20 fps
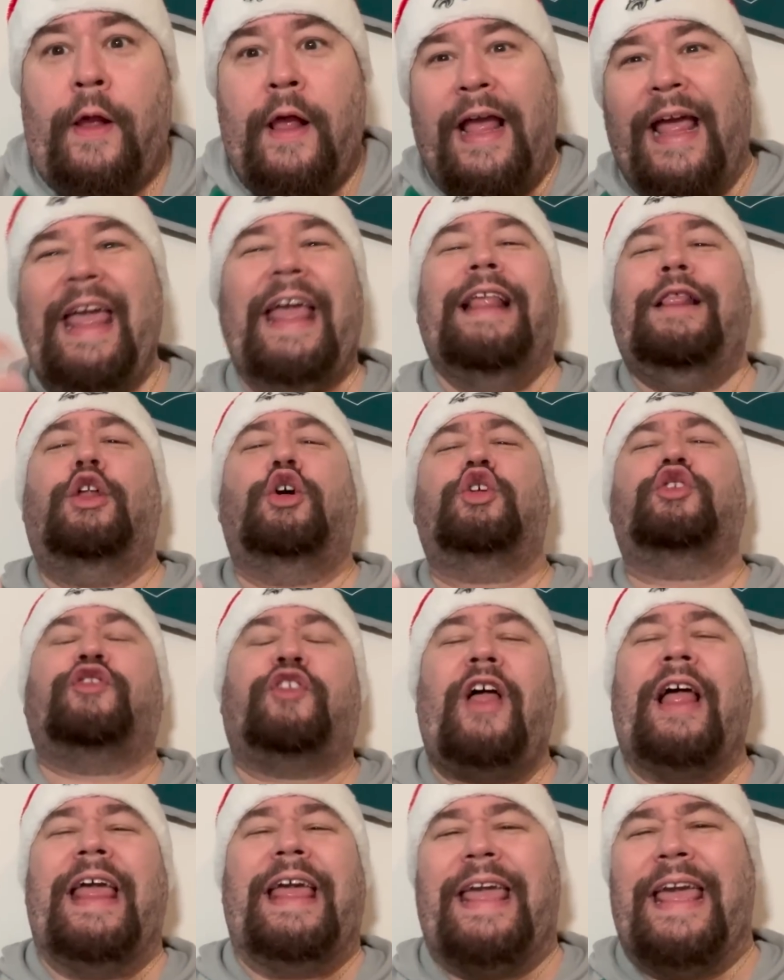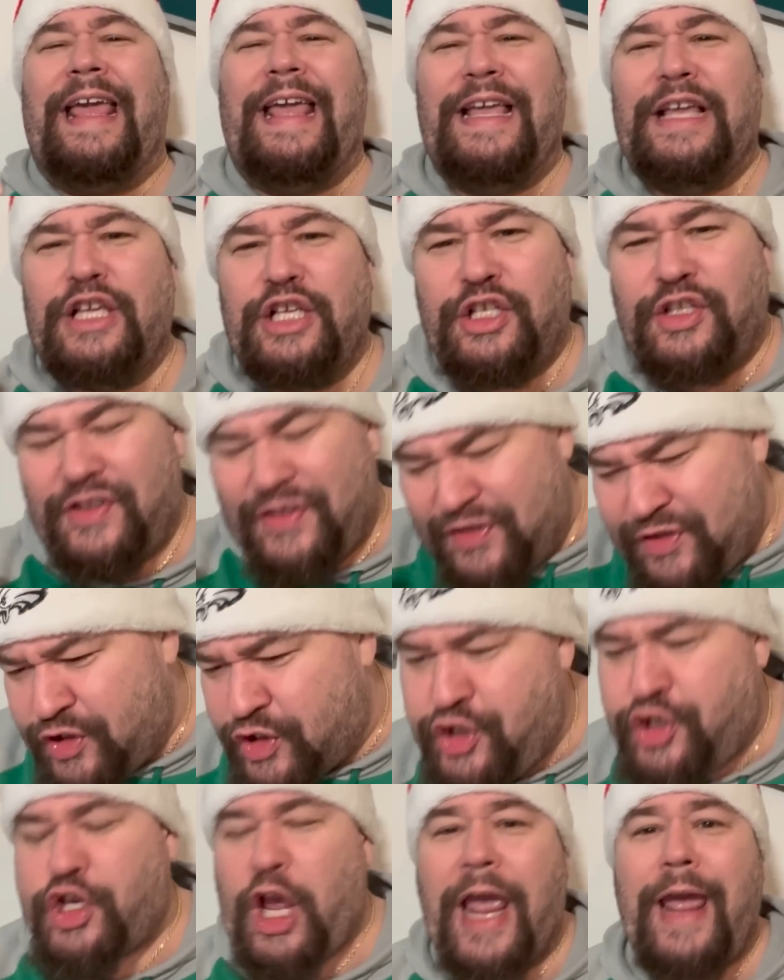He looks like he is in
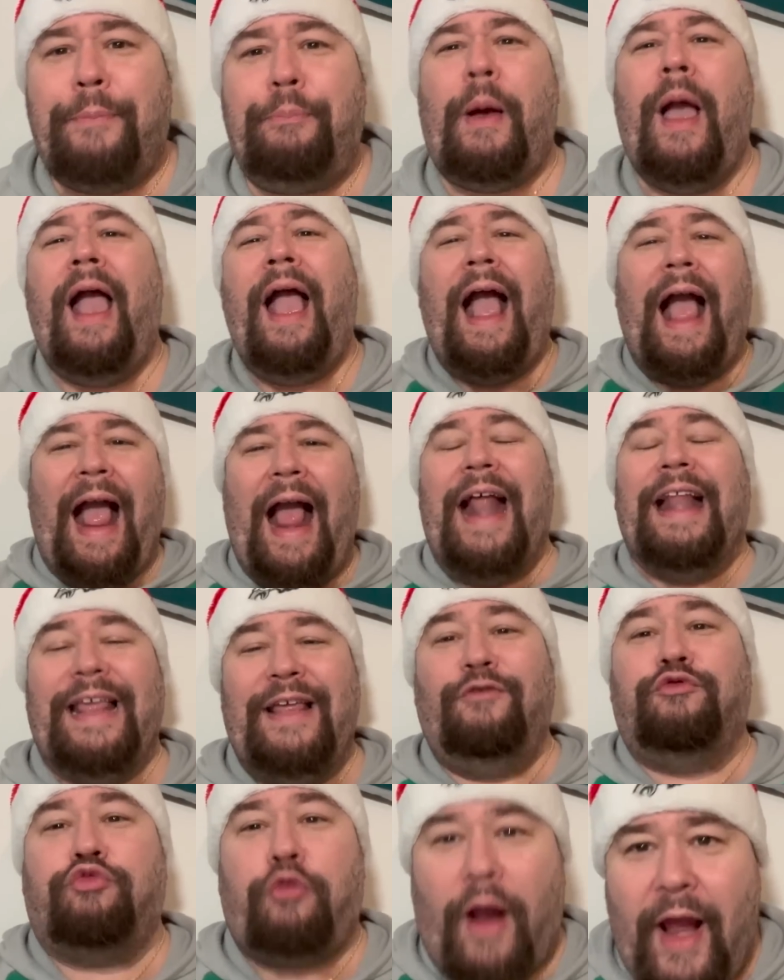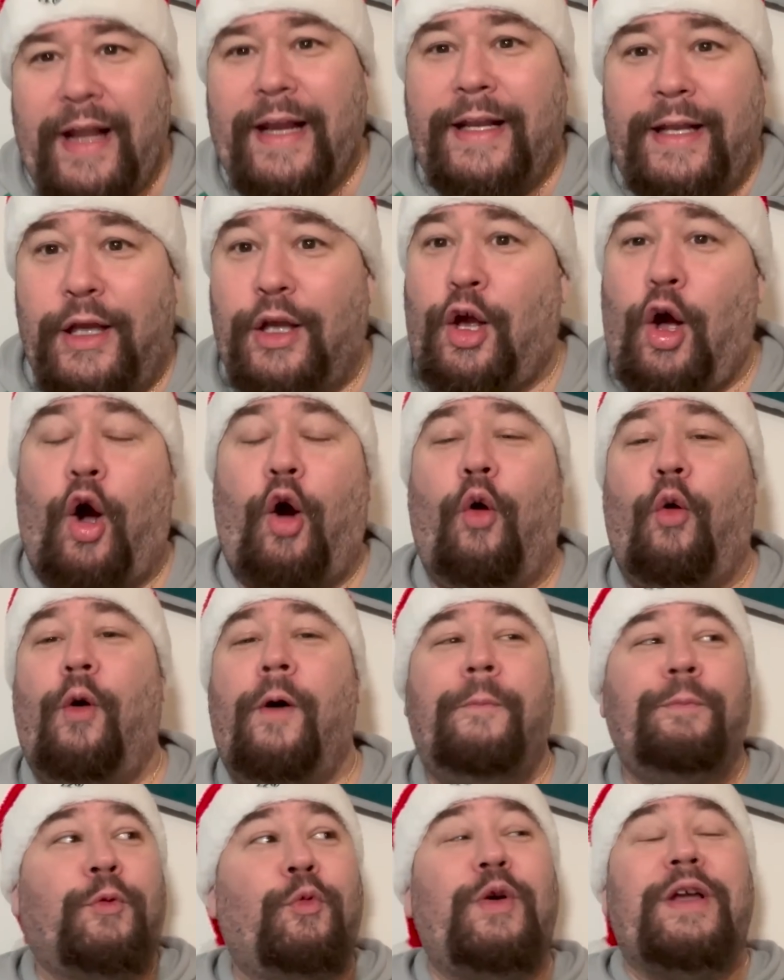shape and he's ready to go,
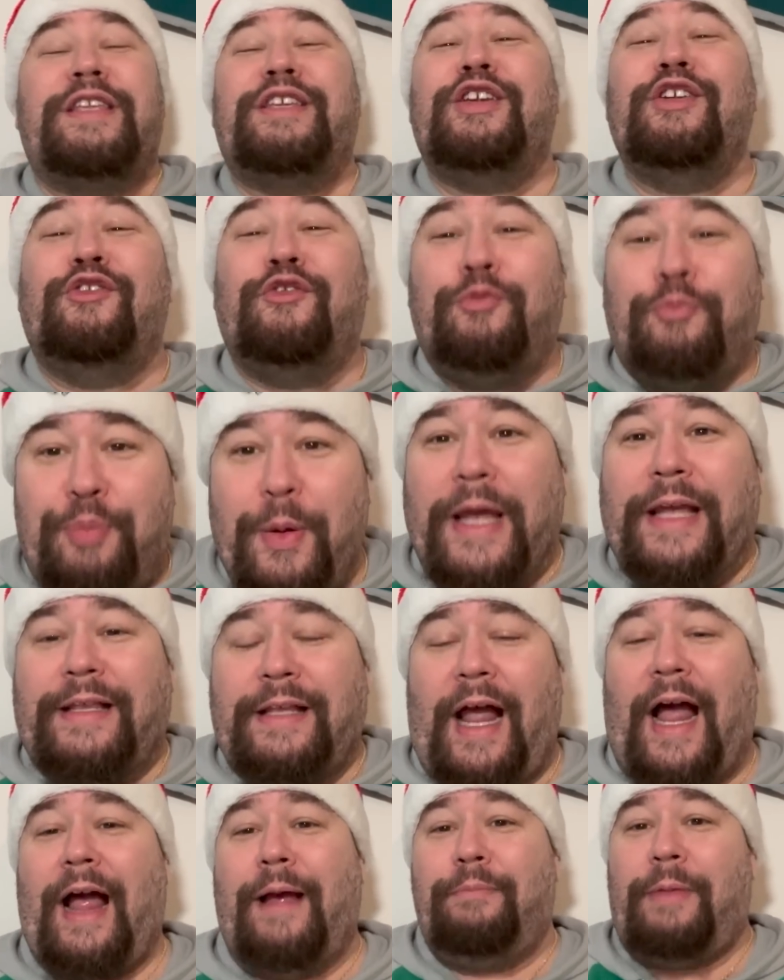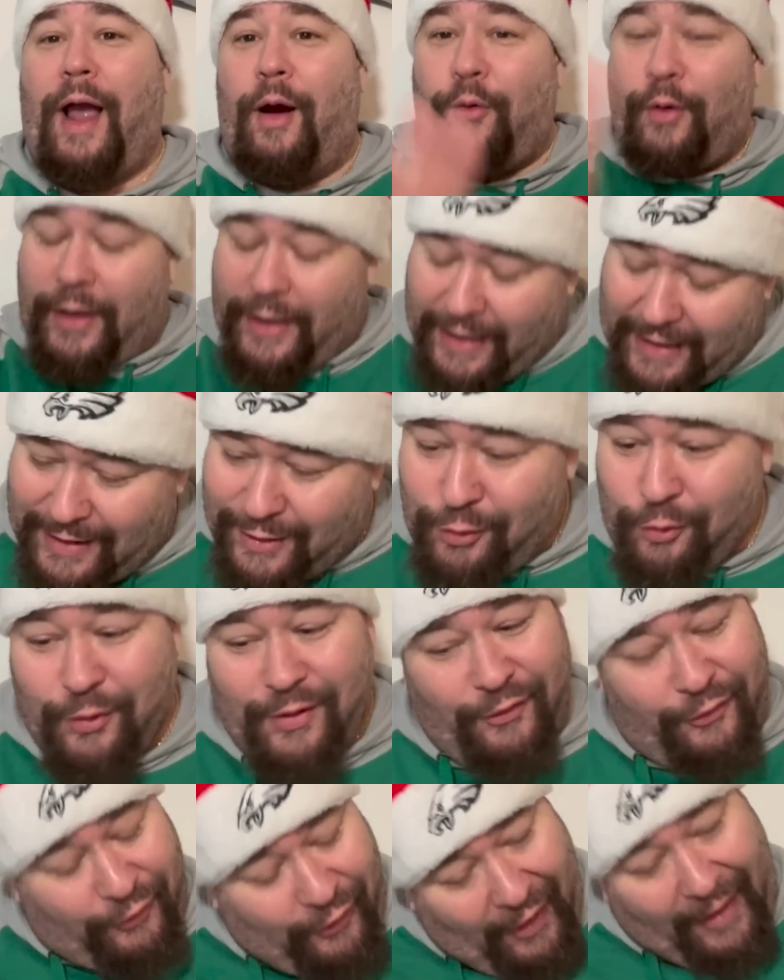which is big time. Now we're going to get into it in
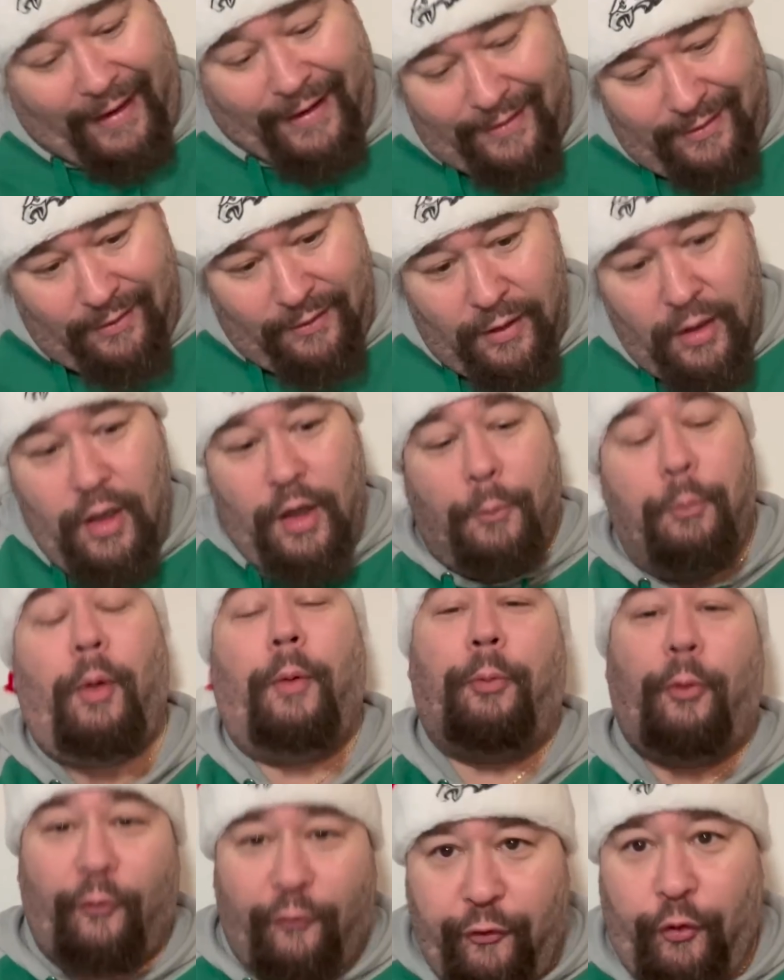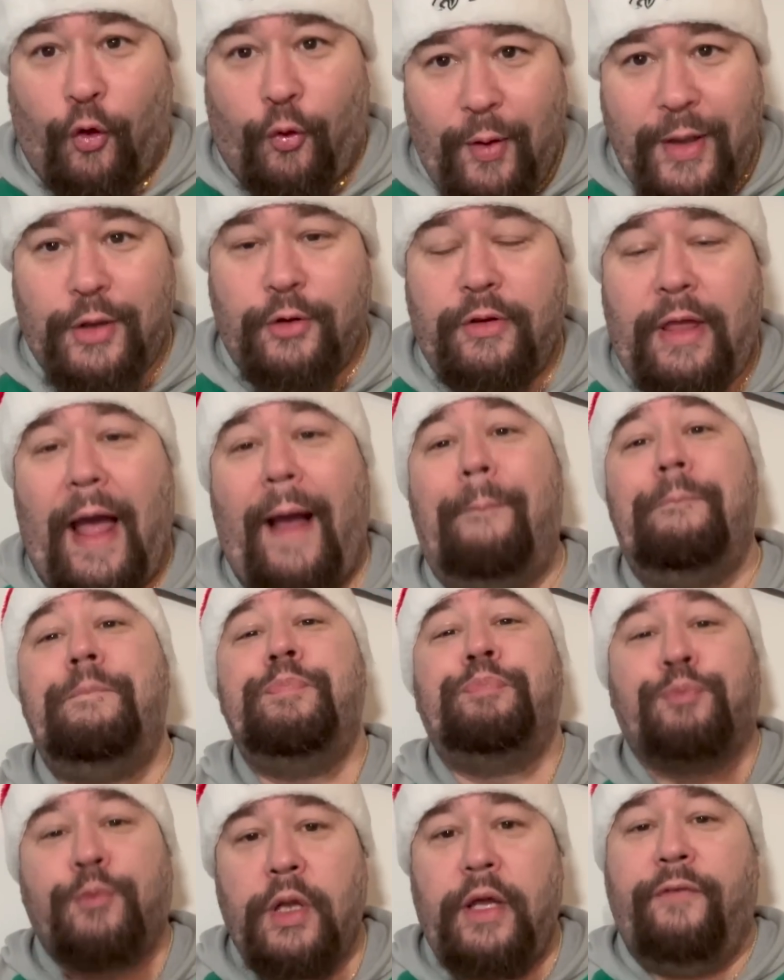a second, but before we do that,
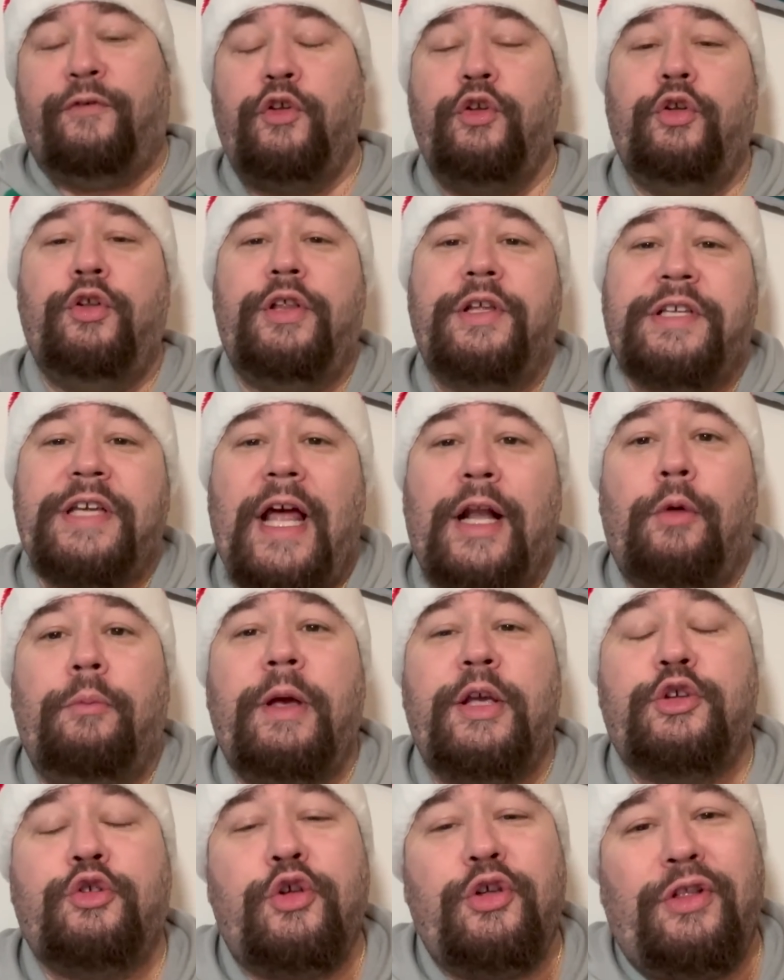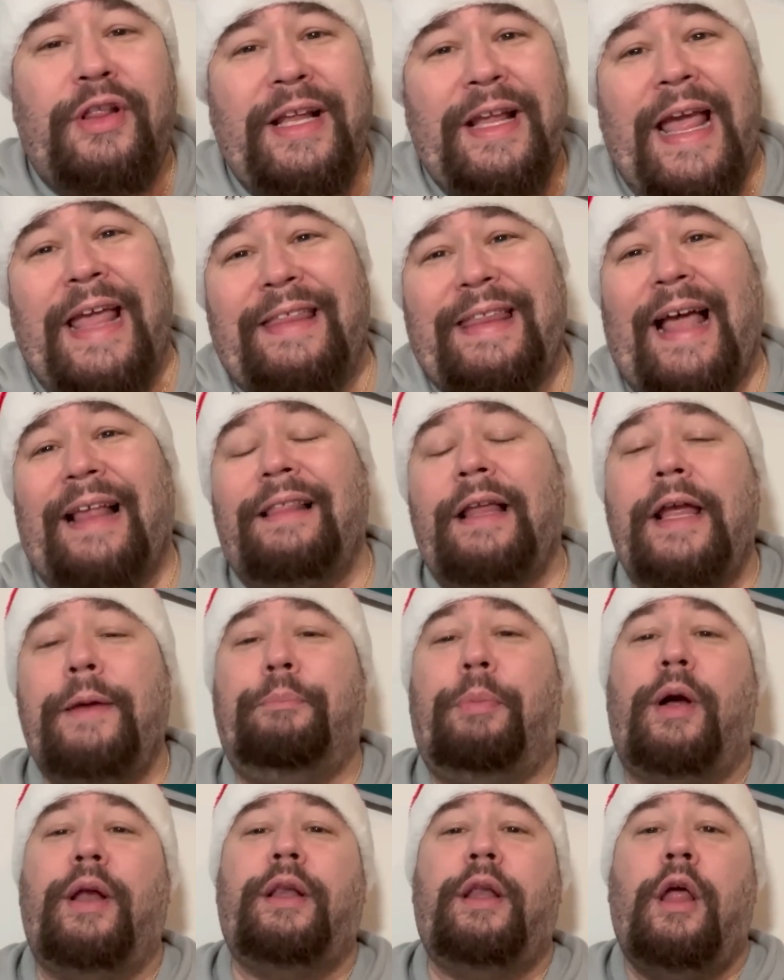if you're new to the channel, make sure you hit that like
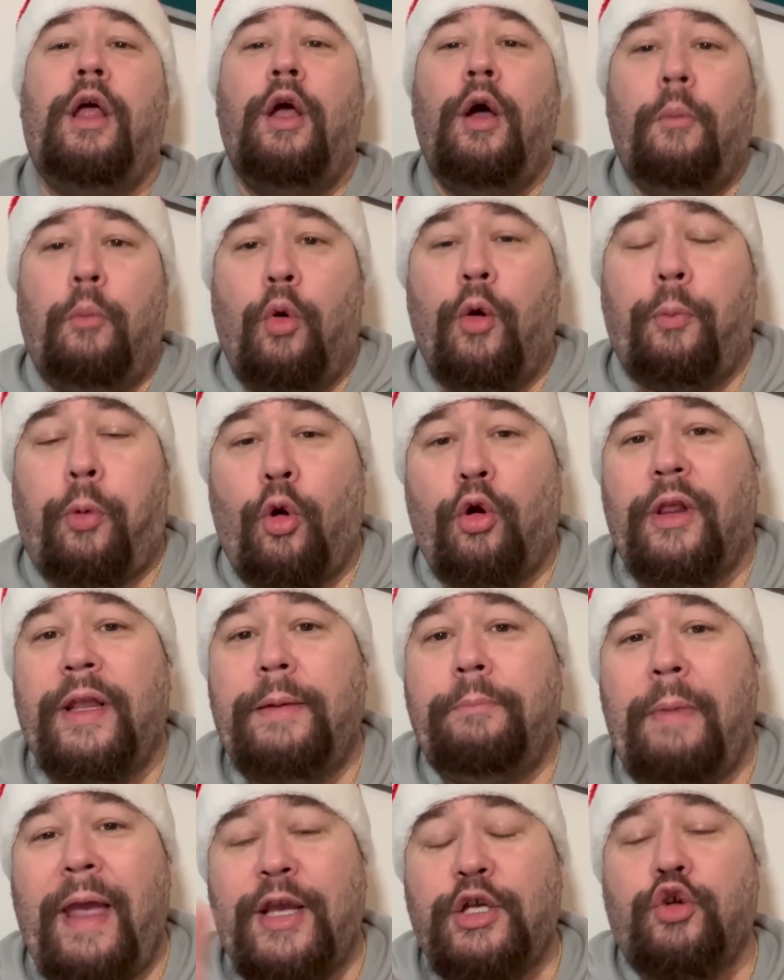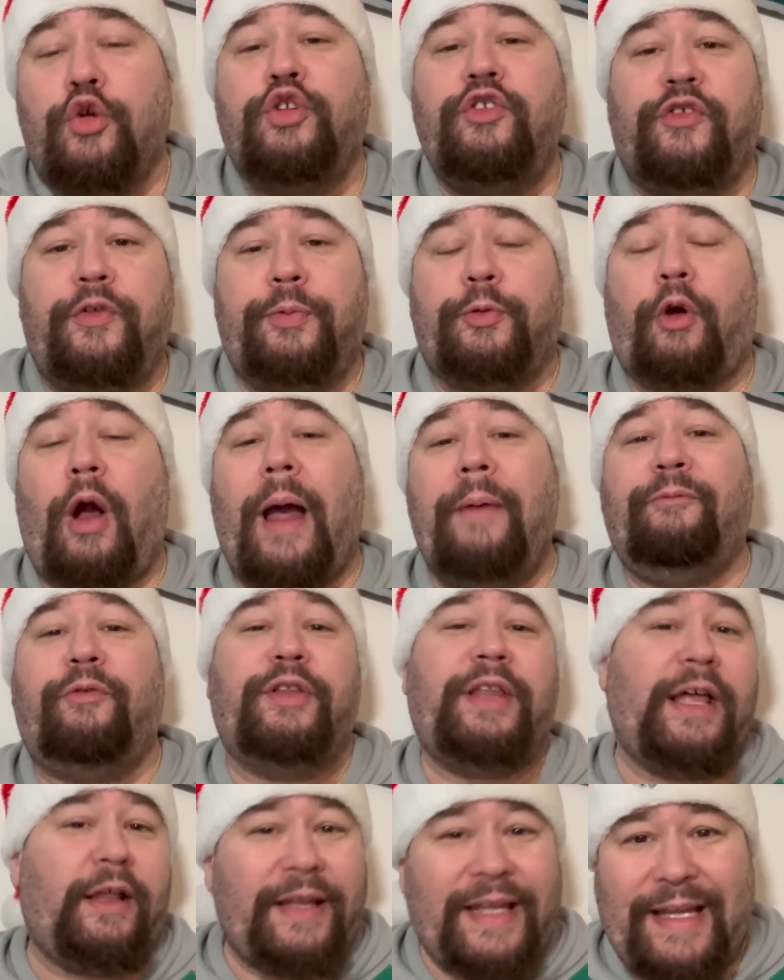button. More importantly, make sure you subscribe for
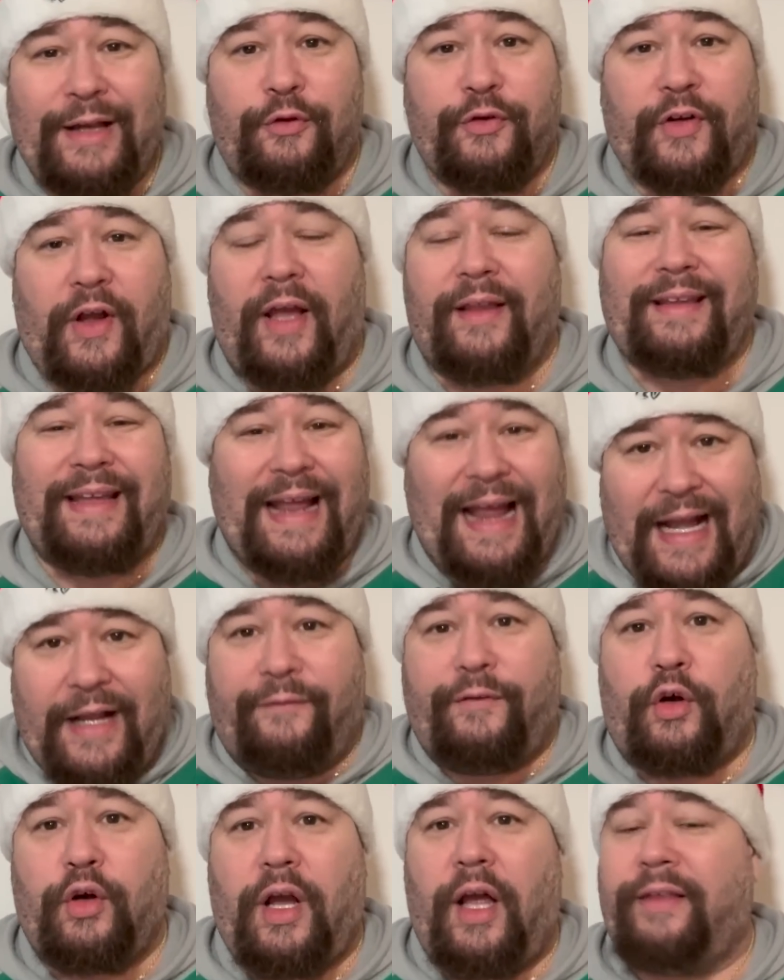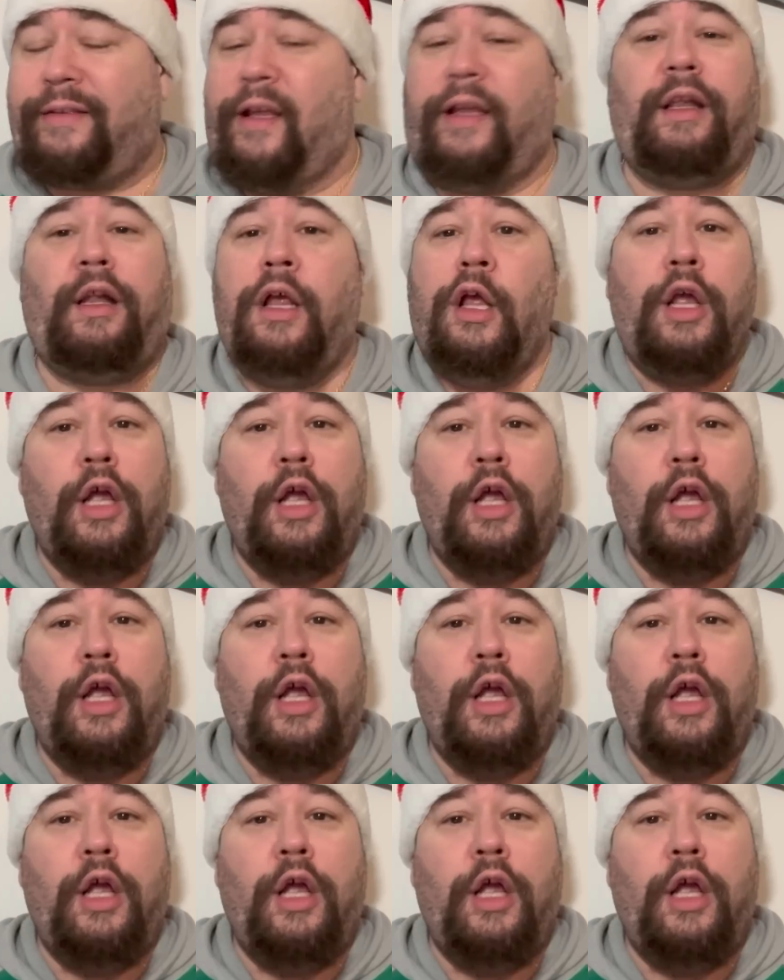daily Eagles content, NFL content.